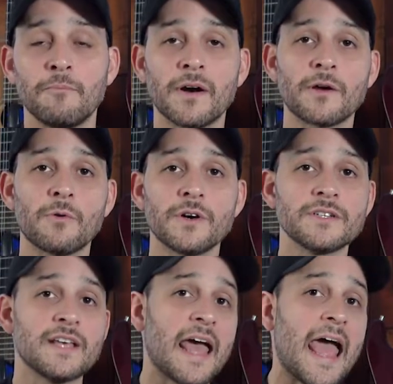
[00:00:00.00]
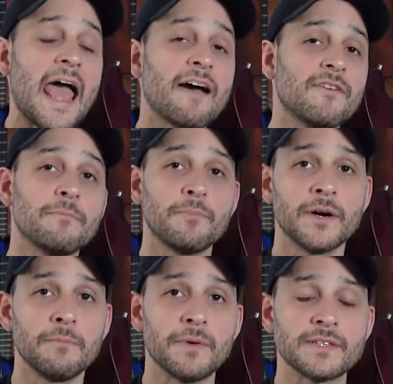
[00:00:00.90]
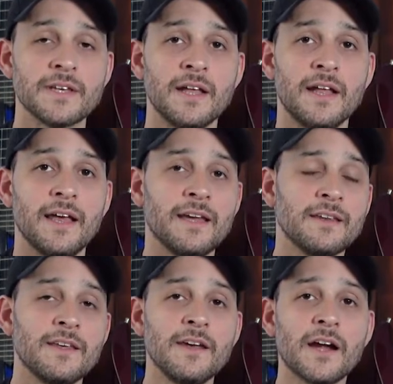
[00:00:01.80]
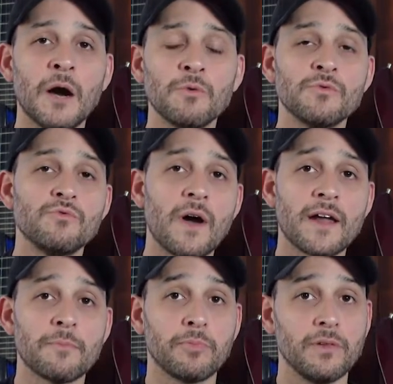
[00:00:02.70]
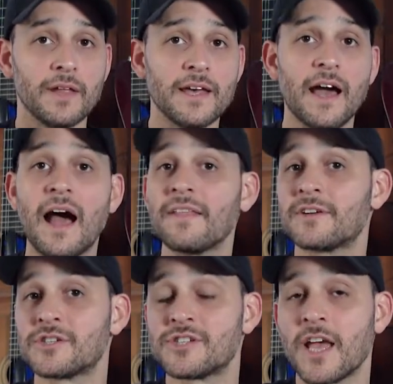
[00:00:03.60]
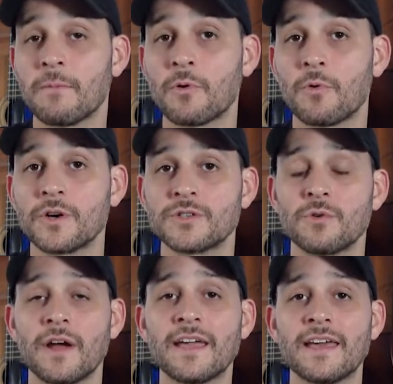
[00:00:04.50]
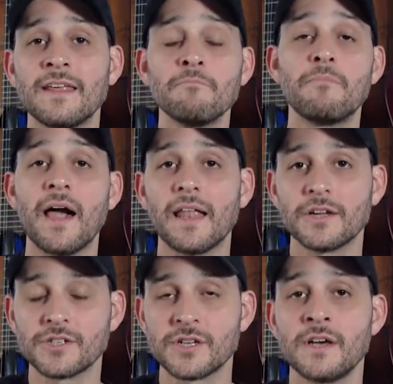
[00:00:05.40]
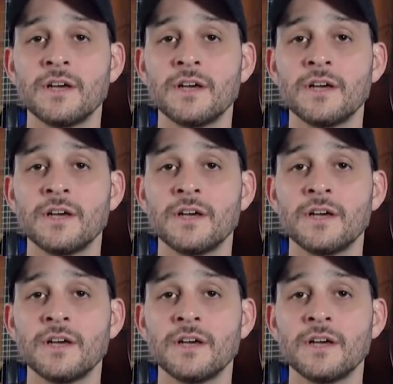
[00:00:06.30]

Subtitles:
Bar chords have a purpose. And here I would rather play other shape chords so I can embellish